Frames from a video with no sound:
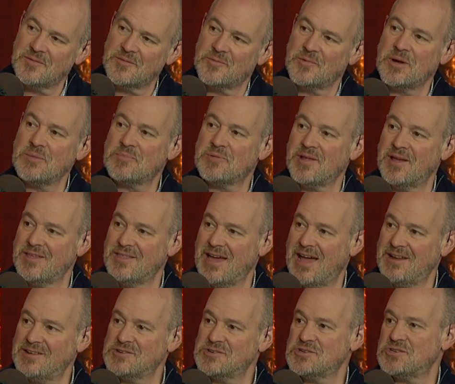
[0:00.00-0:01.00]
replay
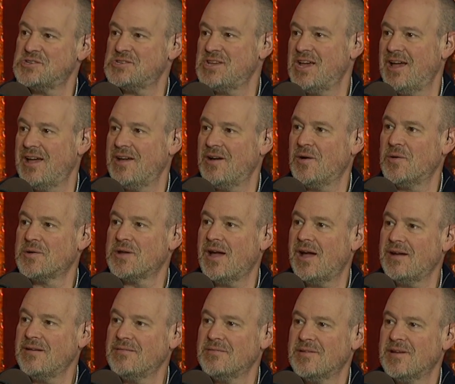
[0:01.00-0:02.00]
that and just say,
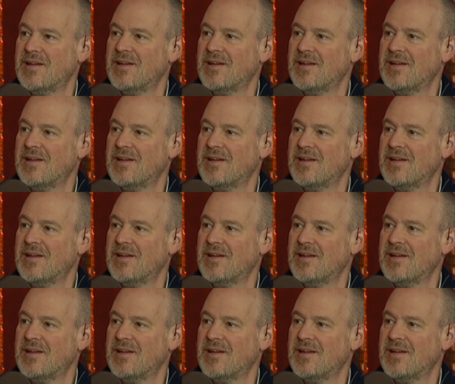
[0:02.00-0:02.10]
okay,